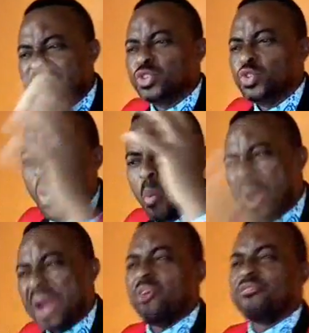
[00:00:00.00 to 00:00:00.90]
Let
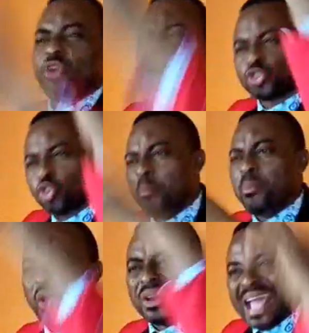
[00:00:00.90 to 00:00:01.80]
no man of
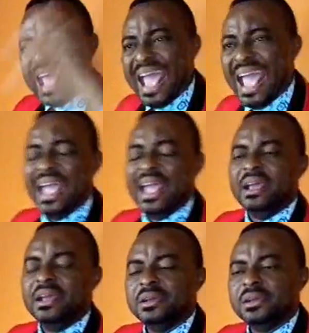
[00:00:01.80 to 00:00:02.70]
God come on
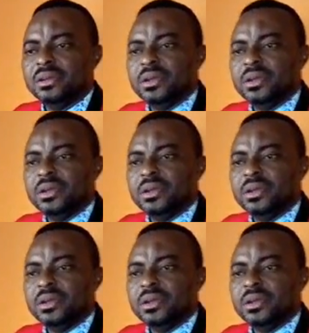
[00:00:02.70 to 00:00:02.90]
air